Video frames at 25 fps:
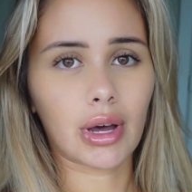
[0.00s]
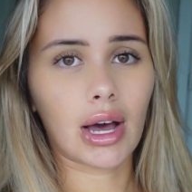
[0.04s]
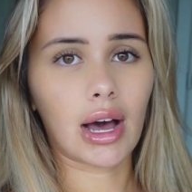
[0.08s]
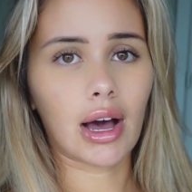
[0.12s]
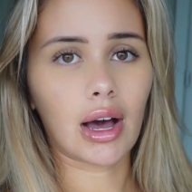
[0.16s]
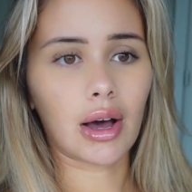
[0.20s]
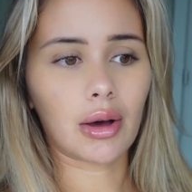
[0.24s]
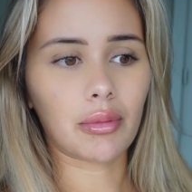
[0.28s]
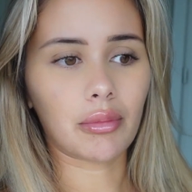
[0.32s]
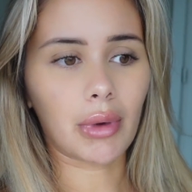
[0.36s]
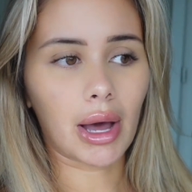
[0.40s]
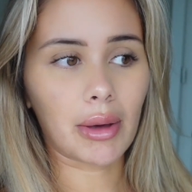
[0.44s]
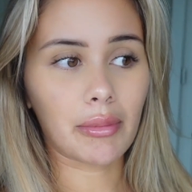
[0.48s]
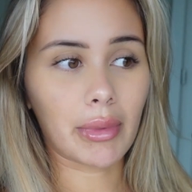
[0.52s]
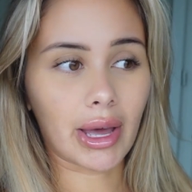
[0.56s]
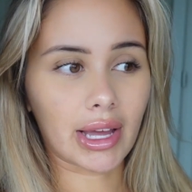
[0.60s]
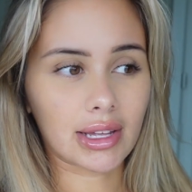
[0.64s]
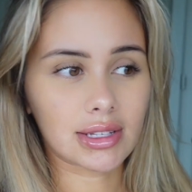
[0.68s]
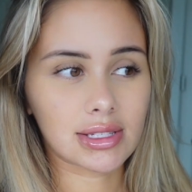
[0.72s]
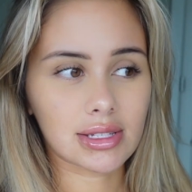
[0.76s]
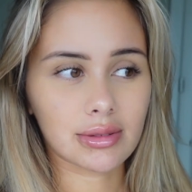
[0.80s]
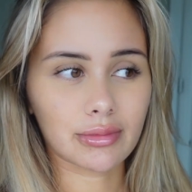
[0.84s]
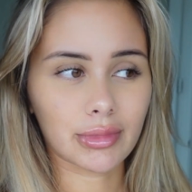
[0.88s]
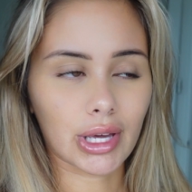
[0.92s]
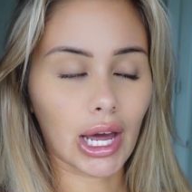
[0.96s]
I
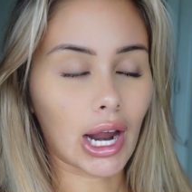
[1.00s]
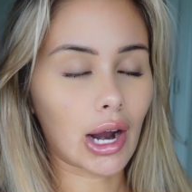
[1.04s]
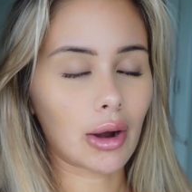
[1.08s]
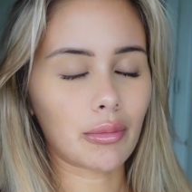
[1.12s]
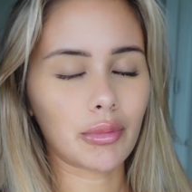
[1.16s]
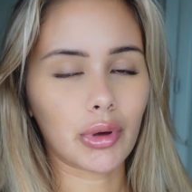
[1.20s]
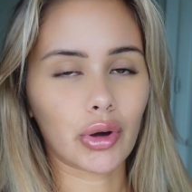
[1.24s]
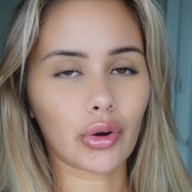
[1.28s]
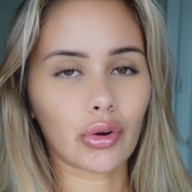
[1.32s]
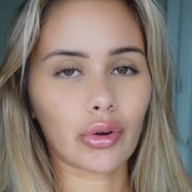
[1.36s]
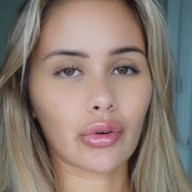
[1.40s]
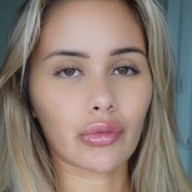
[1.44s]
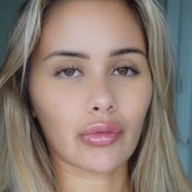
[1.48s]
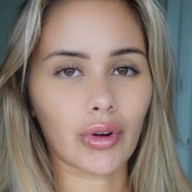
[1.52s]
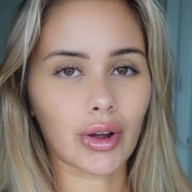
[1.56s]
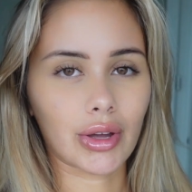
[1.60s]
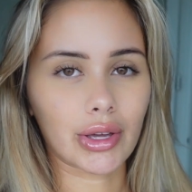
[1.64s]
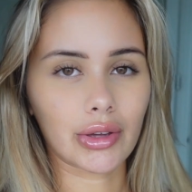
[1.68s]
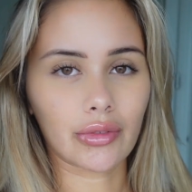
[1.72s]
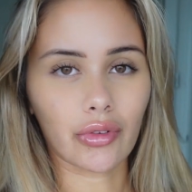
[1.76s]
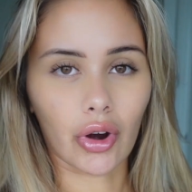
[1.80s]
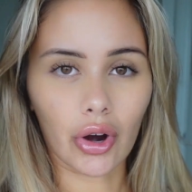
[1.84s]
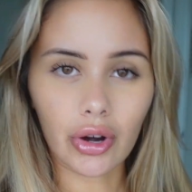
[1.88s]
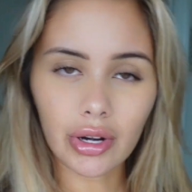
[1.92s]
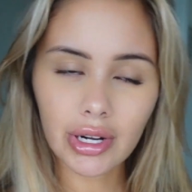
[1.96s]
made some caramel
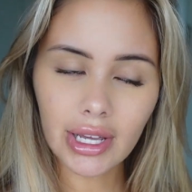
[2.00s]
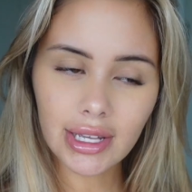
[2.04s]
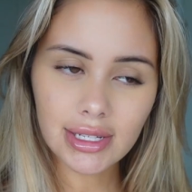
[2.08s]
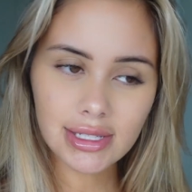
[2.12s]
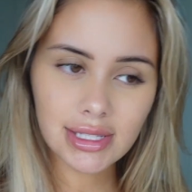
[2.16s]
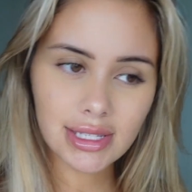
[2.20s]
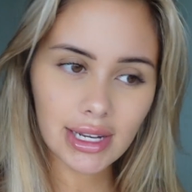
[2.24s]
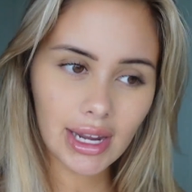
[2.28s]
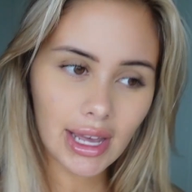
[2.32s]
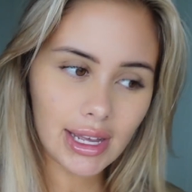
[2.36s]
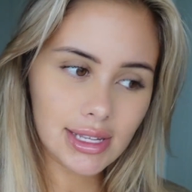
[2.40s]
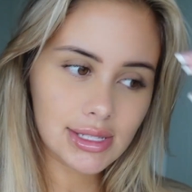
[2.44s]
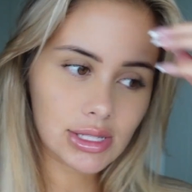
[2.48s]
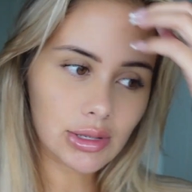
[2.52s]
Rocky Road yesterday,